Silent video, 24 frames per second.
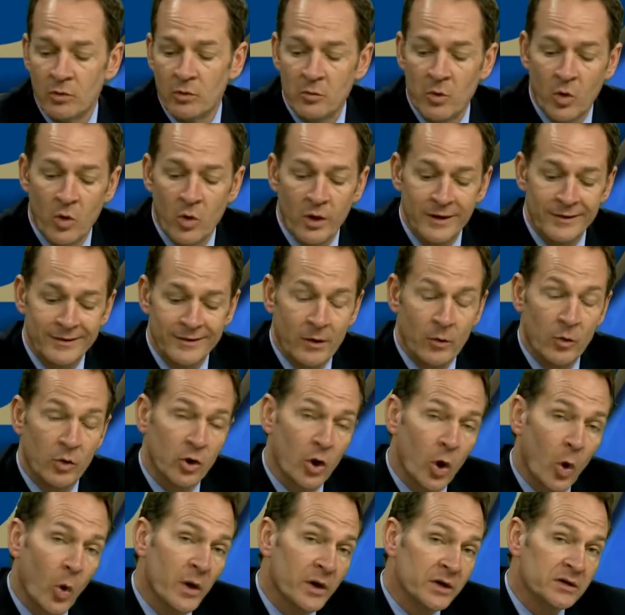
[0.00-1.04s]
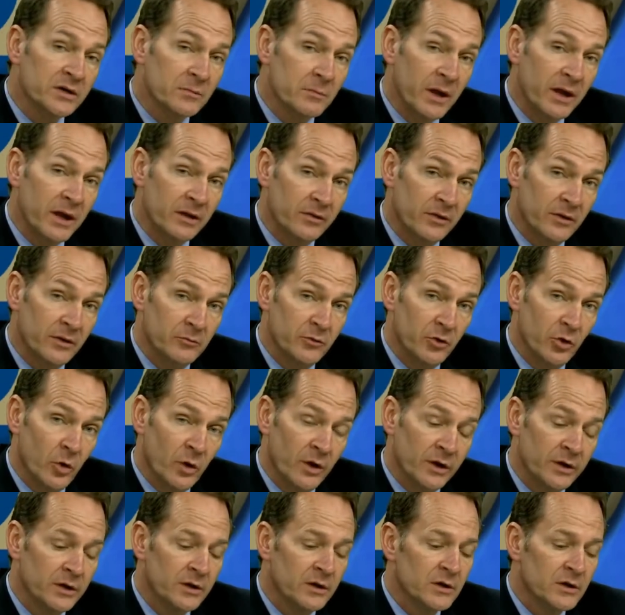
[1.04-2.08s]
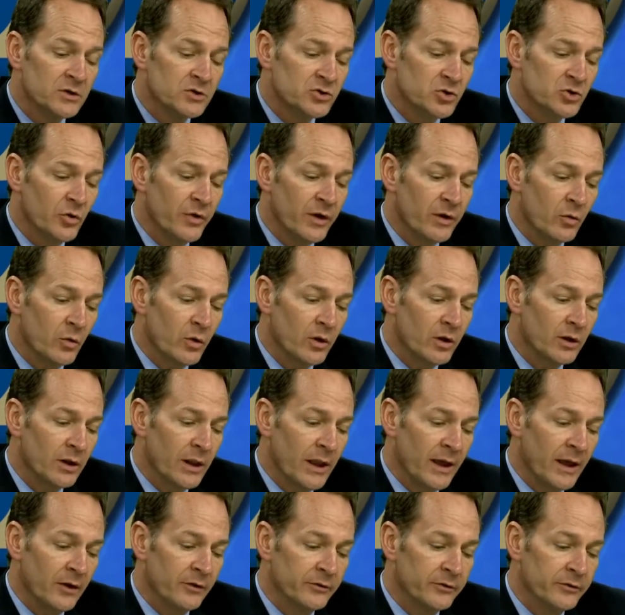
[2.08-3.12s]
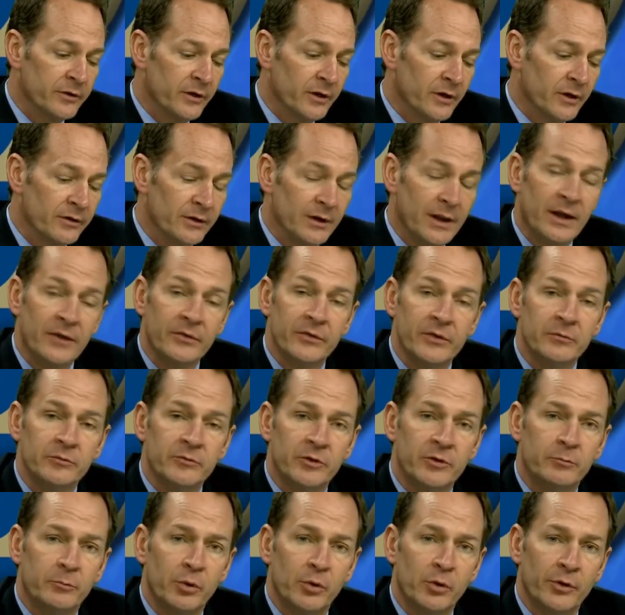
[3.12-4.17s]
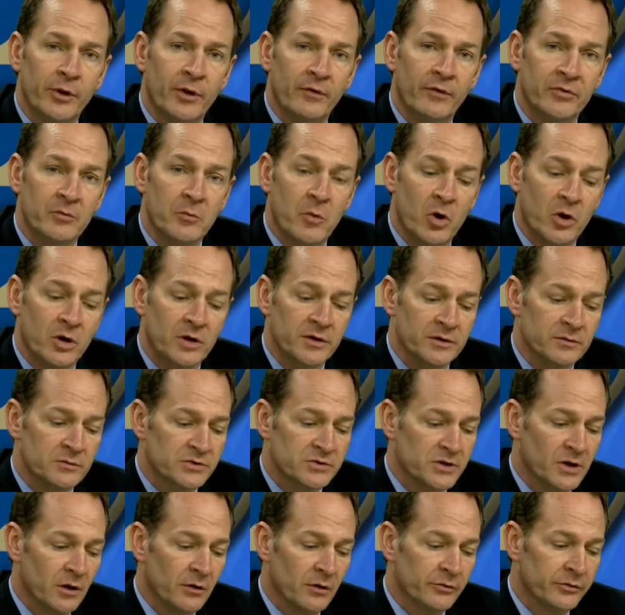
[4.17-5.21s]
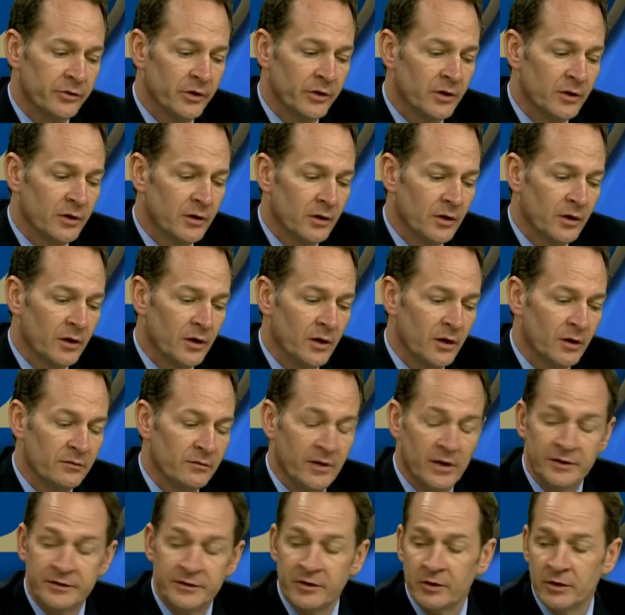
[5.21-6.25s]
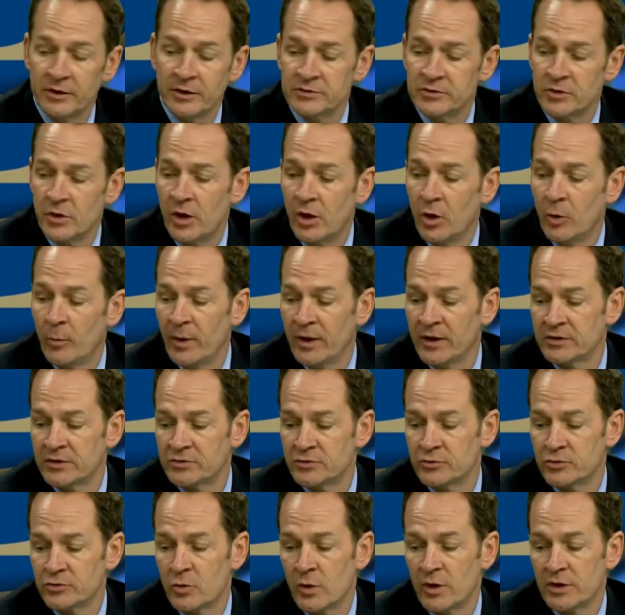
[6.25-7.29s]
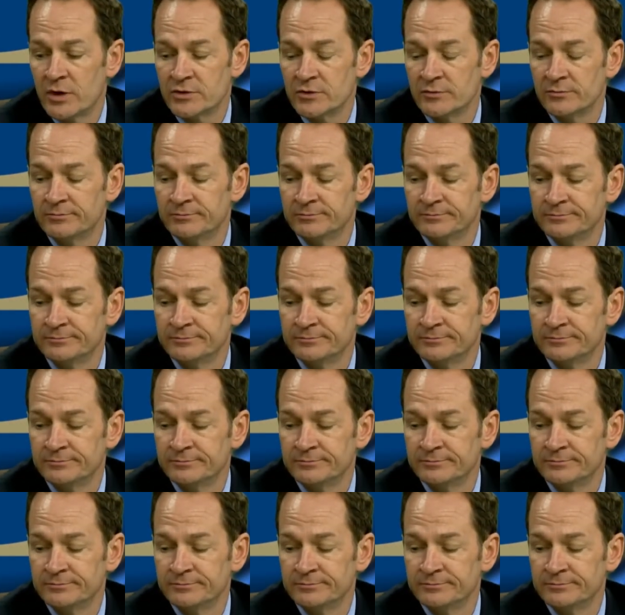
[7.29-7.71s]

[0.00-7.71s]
and more, and they were going to make them do it, so they were allowed them to pull it off the market themselves voluntarily. So I hope I answered your question.